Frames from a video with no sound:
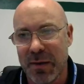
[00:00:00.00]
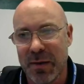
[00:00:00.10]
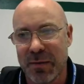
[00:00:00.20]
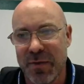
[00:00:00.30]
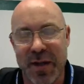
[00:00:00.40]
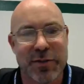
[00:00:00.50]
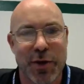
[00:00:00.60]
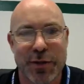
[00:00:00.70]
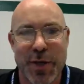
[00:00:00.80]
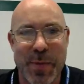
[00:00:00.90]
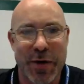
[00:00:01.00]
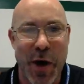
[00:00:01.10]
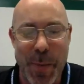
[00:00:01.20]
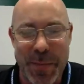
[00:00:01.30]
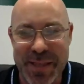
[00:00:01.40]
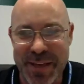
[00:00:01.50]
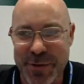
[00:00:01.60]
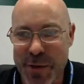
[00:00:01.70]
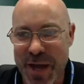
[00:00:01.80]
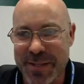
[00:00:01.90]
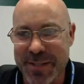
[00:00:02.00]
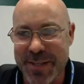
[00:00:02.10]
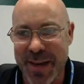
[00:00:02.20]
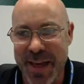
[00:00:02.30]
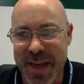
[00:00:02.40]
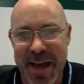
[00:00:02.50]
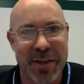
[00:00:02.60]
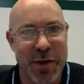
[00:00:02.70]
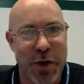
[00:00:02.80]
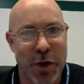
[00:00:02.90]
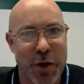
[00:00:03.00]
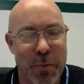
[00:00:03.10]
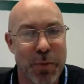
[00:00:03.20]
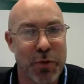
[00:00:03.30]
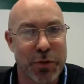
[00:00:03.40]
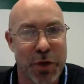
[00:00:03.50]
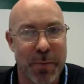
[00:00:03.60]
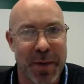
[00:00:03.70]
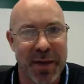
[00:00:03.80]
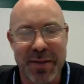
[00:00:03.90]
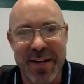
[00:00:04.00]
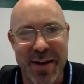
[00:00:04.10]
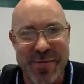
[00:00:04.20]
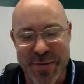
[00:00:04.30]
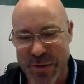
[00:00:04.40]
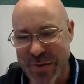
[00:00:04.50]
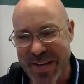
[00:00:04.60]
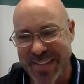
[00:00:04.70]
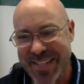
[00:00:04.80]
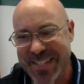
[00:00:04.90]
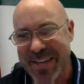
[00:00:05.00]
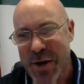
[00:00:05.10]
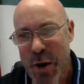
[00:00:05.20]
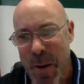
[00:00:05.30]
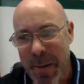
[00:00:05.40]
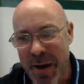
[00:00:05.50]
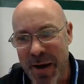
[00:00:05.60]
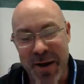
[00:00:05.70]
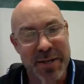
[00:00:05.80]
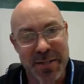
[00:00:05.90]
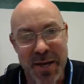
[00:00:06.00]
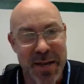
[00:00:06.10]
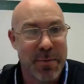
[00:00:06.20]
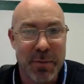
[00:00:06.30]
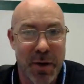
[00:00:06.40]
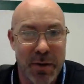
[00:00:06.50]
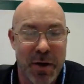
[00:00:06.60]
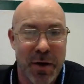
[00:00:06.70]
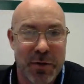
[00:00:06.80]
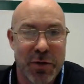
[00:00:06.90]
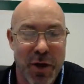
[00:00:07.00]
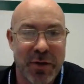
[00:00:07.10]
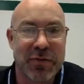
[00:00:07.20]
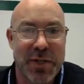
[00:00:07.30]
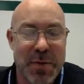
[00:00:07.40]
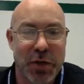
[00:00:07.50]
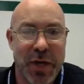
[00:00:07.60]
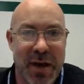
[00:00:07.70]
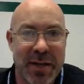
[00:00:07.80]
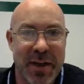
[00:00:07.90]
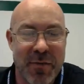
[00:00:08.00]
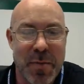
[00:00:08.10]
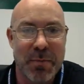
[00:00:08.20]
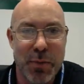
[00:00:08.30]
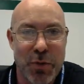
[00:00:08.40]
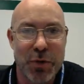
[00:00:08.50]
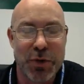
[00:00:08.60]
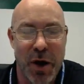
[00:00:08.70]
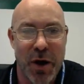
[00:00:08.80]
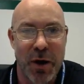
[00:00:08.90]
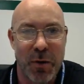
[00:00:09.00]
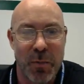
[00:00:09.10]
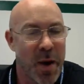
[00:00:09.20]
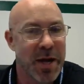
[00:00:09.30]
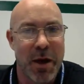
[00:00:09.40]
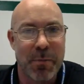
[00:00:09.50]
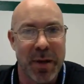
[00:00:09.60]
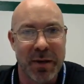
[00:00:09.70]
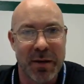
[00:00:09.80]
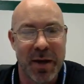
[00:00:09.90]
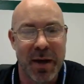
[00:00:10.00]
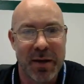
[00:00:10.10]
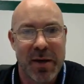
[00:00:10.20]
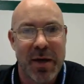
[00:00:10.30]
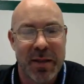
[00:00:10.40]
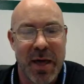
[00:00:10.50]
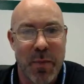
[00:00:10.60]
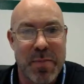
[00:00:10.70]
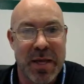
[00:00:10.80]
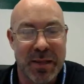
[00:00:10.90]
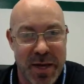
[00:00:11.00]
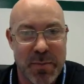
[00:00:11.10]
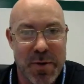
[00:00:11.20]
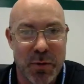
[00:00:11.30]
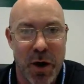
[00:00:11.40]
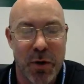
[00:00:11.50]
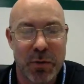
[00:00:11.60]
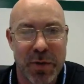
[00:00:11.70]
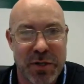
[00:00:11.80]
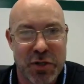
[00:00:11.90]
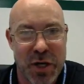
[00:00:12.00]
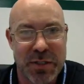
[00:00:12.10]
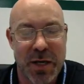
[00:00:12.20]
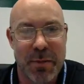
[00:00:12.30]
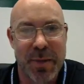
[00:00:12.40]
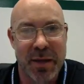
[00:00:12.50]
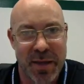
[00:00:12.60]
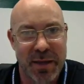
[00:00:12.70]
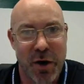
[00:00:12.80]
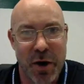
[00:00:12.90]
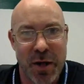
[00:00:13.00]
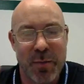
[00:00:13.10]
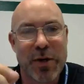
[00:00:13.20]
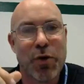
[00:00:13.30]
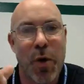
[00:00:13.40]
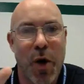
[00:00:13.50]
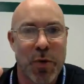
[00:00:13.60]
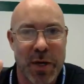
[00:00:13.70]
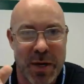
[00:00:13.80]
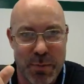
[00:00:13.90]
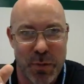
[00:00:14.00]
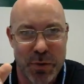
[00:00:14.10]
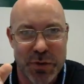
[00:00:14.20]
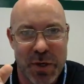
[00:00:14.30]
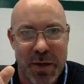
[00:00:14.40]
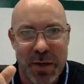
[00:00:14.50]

In fact, someone called me the other day and said, "Hey, Alan, are your pools open?" I think I even told y'all this. And I said, "Yep, all of Seminole County government pools are wide open." That would be Lake Monroe, Lake Jessup, and Lake Harney. We don't own any pools.